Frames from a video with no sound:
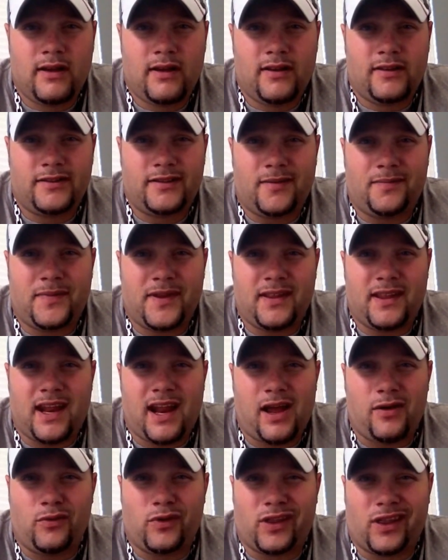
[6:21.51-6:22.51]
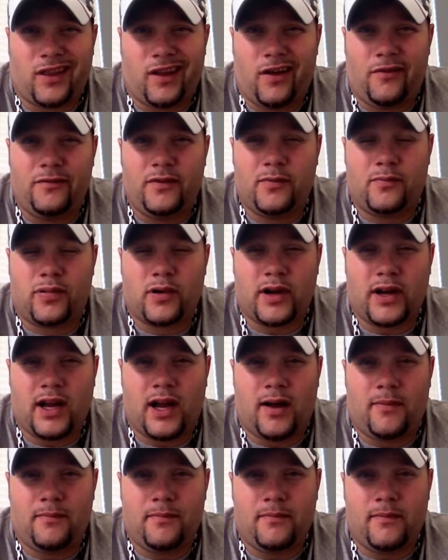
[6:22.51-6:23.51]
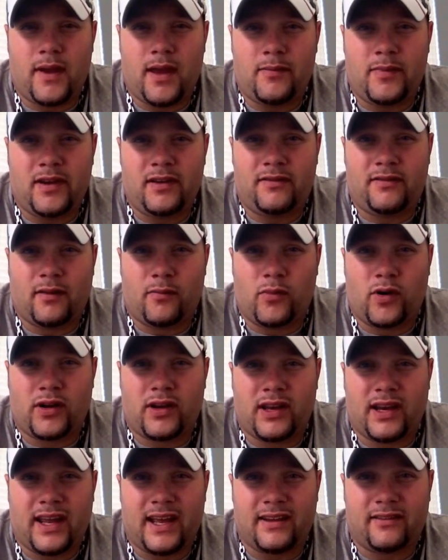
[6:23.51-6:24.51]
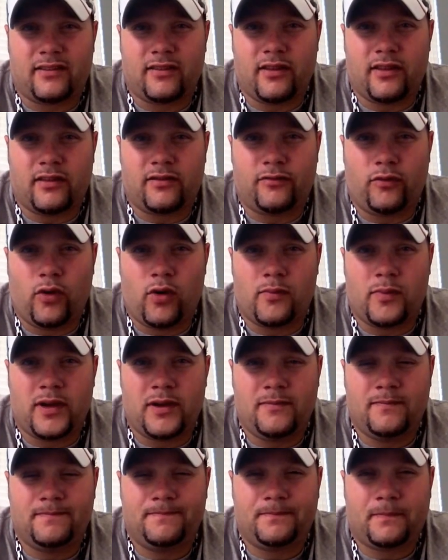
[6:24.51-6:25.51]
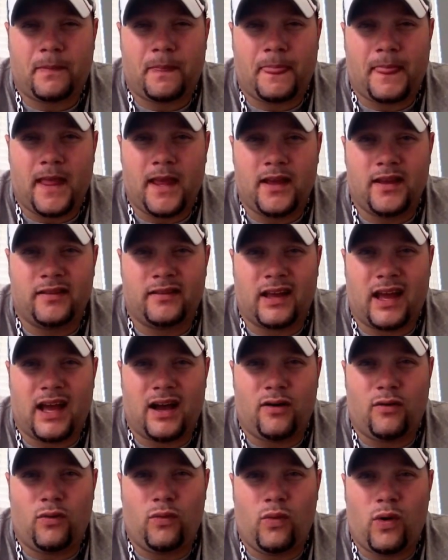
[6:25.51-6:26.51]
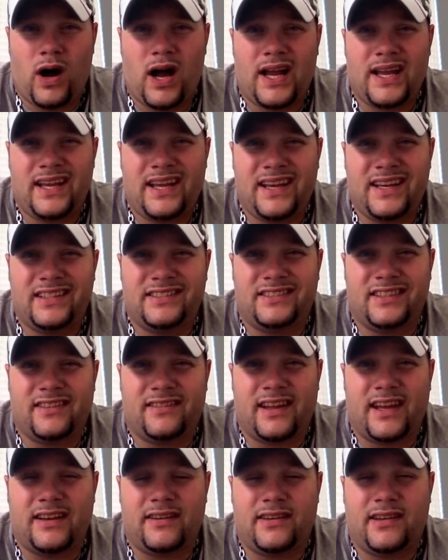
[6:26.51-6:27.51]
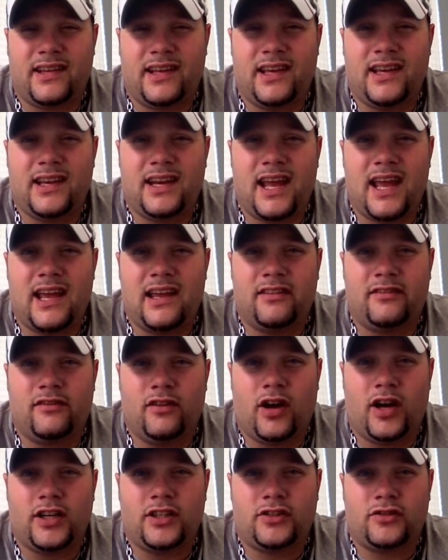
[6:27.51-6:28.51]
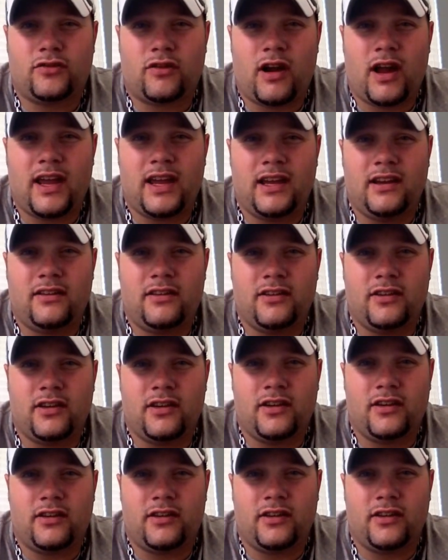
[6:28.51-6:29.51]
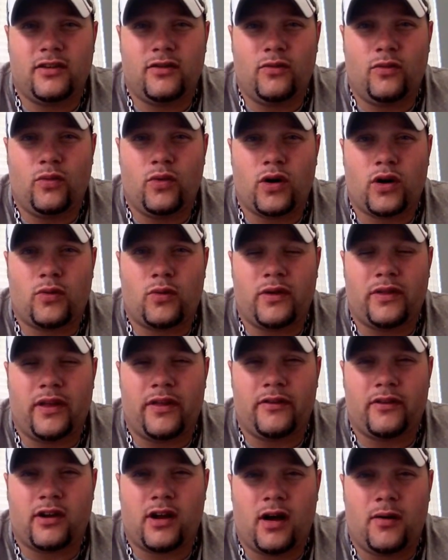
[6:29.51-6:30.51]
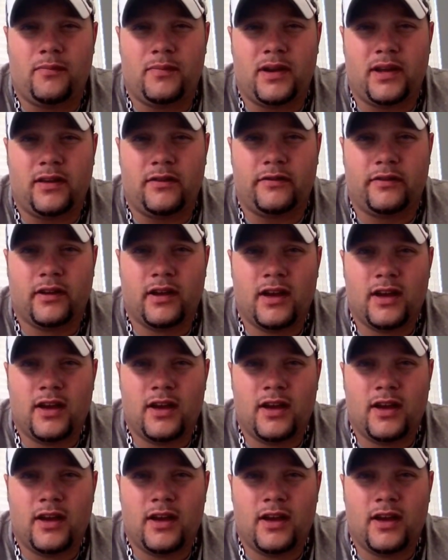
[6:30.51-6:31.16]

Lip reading: Something that I would love to bring up, maybe someone can answer this for me, is why is it that TNA is not trying to work with other companies?